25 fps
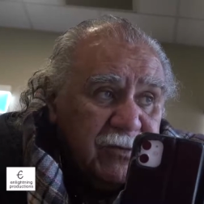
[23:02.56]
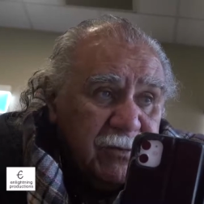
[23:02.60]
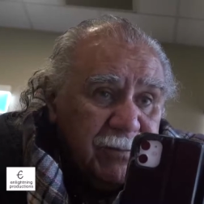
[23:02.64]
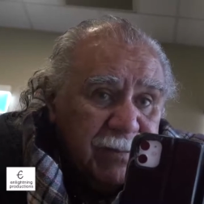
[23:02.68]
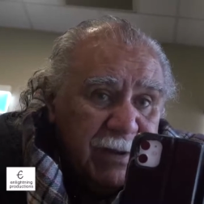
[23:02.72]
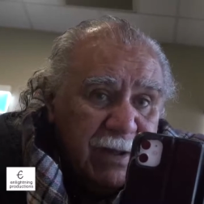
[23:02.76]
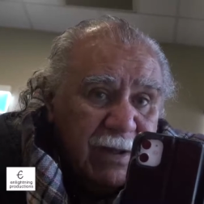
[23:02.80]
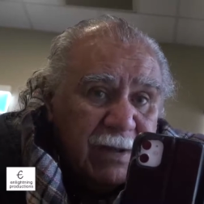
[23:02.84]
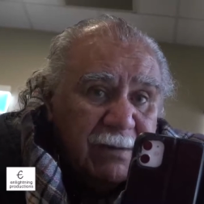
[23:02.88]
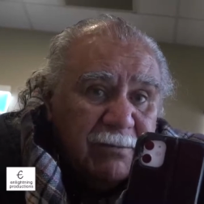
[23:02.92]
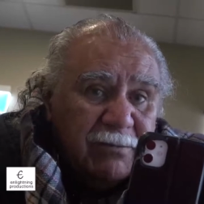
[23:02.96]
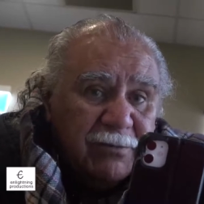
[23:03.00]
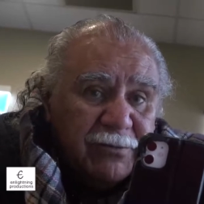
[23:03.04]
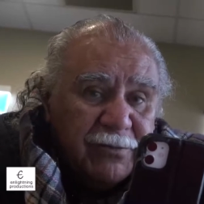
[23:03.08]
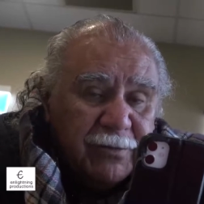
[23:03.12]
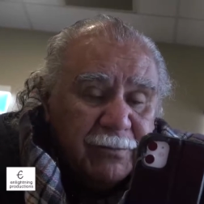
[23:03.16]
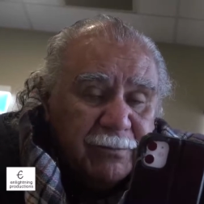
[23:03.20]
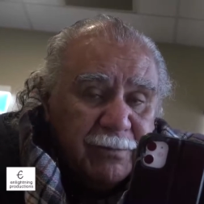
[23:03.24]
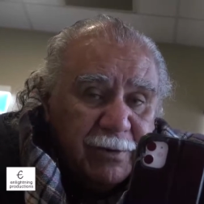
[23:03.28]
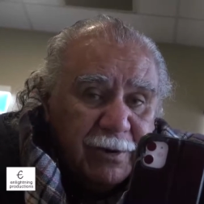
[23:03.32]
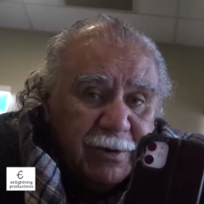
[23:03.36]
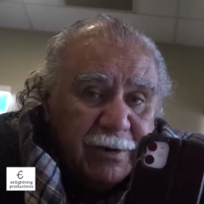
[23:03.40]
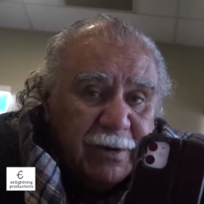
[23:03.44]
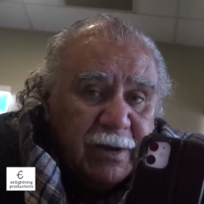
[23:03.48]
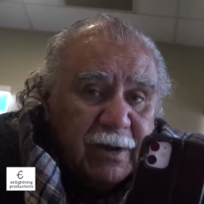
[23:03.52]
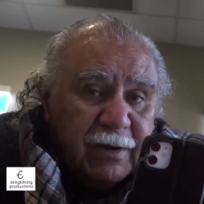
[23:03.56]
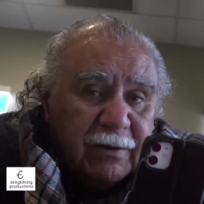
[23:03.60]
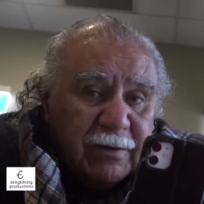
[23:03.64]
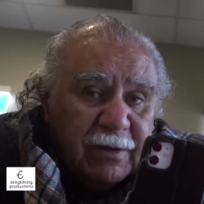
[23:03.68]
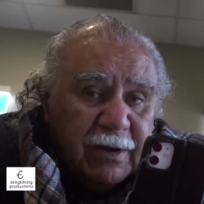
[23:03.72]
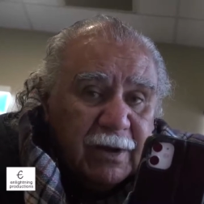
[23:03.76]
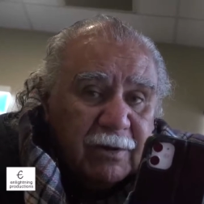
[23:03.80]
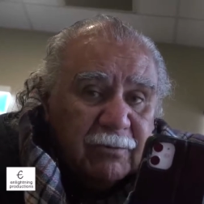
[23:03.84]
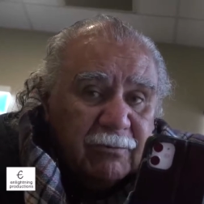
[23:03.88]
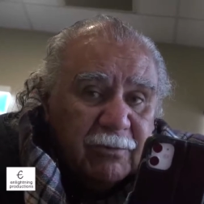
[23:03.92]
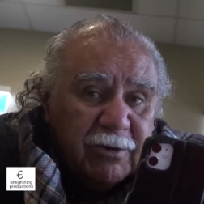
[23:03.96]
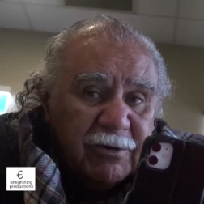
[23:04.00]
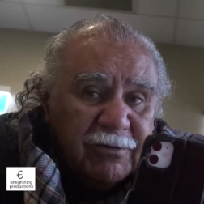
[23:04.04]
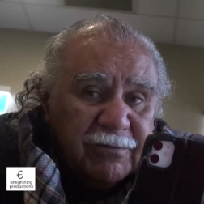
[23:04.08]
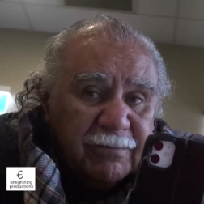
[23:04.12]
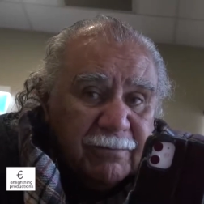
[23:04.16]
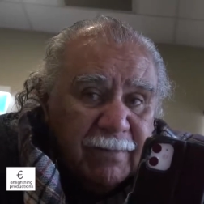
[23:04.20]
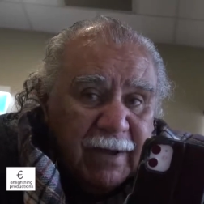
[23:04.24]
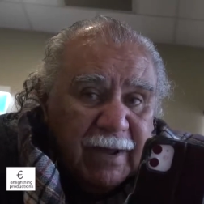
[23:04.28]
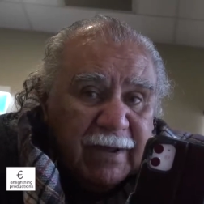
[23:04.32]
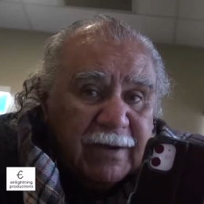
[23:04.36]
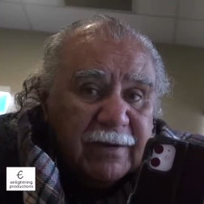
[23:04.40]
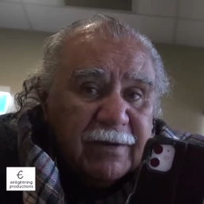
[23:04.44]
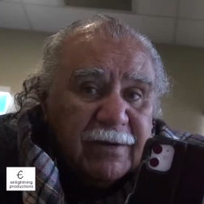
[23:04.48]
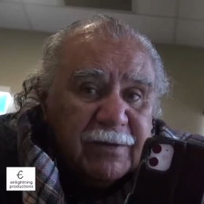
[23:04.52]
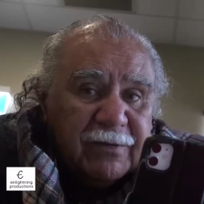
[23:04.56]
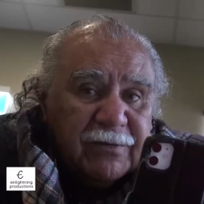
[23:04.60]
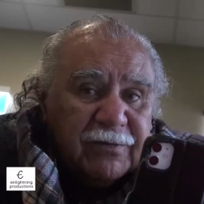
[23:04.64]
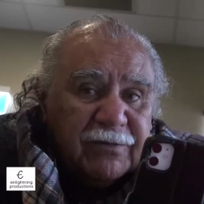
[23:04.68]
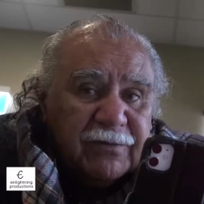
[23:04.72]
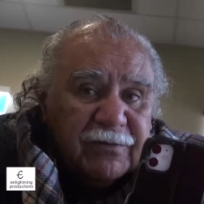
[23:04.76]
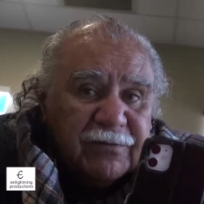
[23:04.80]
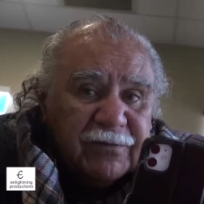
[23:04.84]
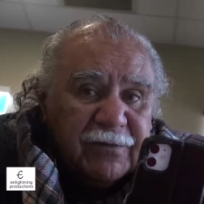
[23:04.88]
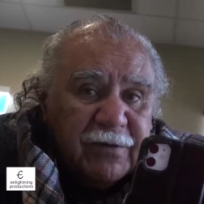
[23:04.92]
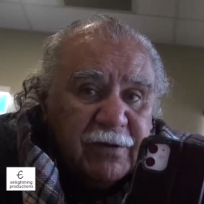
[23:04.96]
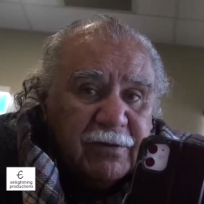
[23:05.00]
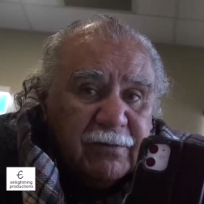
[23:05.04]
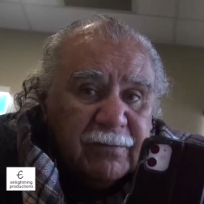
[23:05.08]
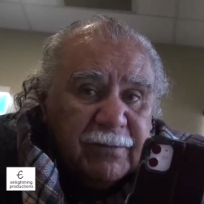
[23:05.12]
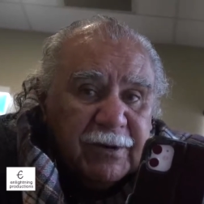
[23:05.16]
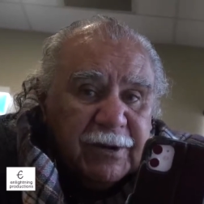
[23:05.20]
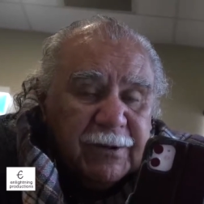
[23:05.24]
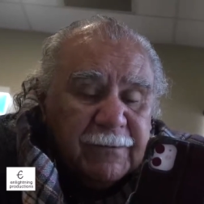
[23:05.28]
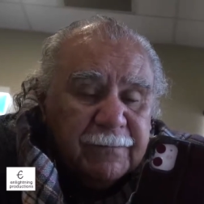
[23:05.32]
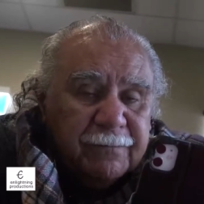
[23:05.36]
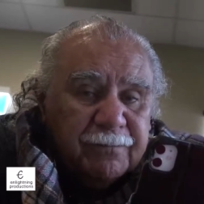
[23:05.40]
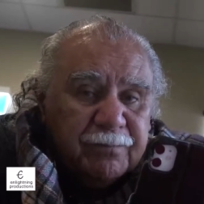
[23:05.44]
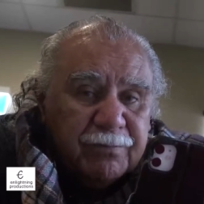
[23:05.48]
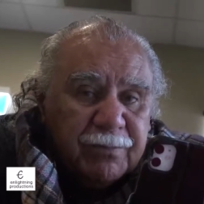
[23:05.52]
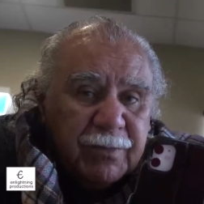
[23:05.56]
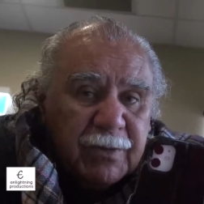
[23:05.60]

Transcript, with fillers: to be able to bring our young ones back into ceremony